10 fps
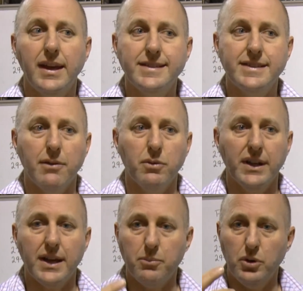is
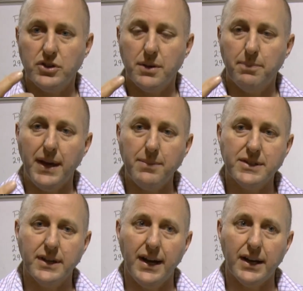generally it puts your peep
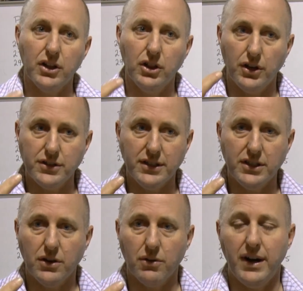sight closer
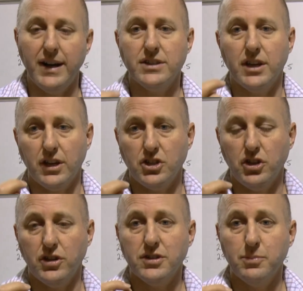to your eye so you can
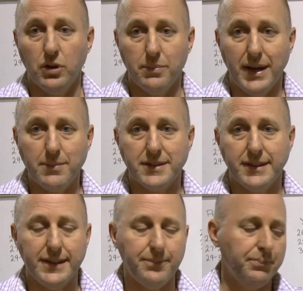shoot a smaller peep
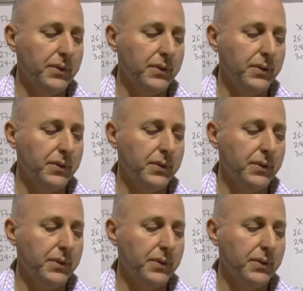sight.